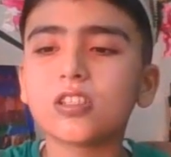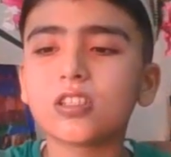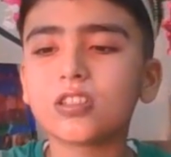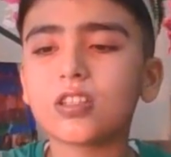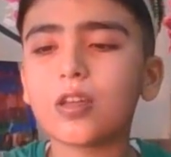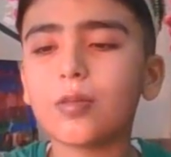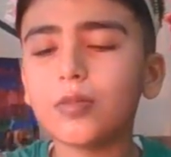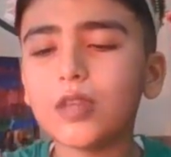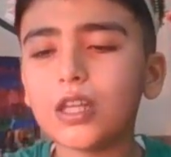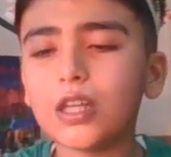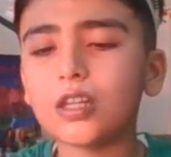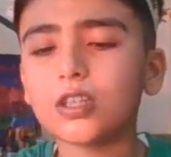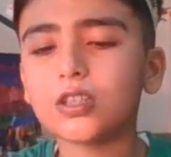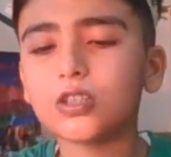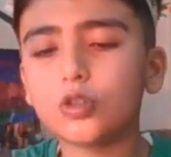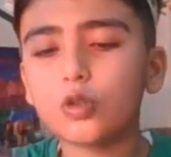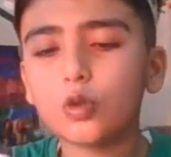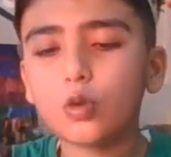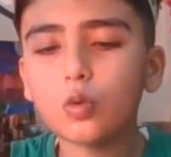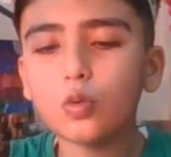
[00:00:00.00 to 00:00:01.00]
Something
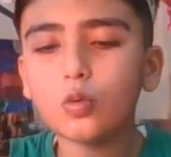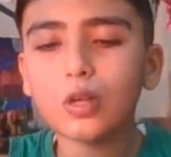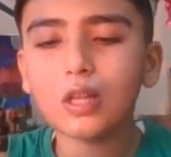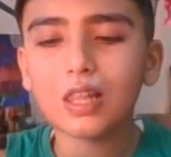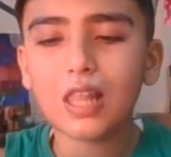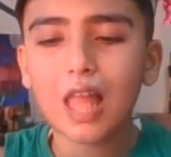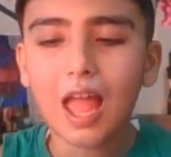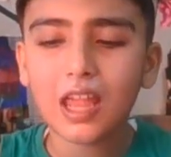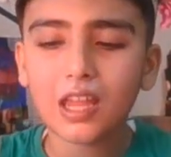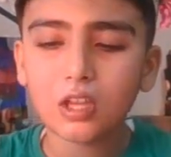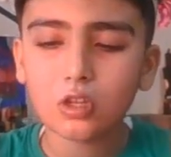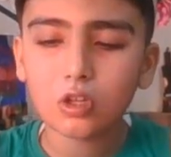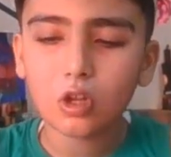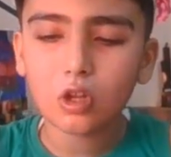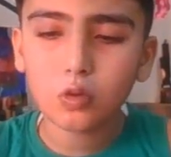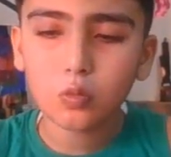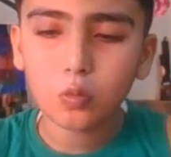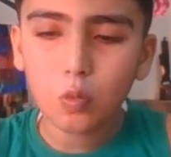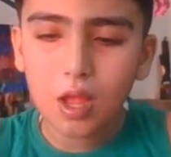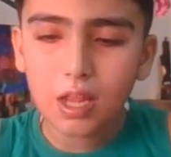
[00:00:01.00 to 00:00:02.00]
is too reliant
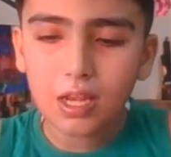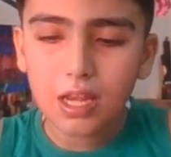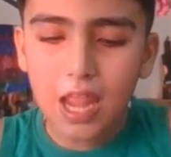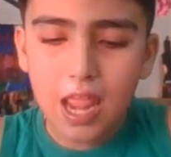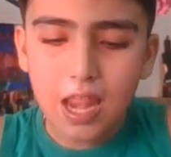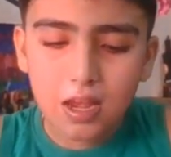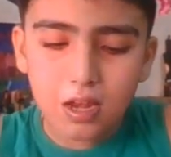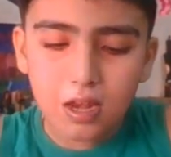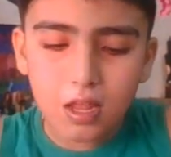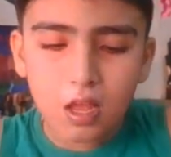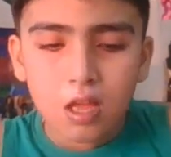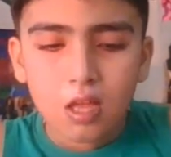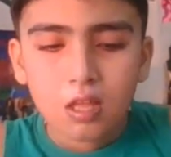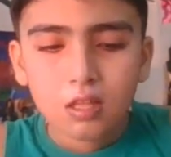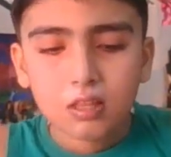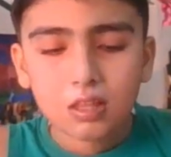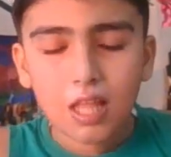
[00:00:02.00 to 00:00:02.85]
on one end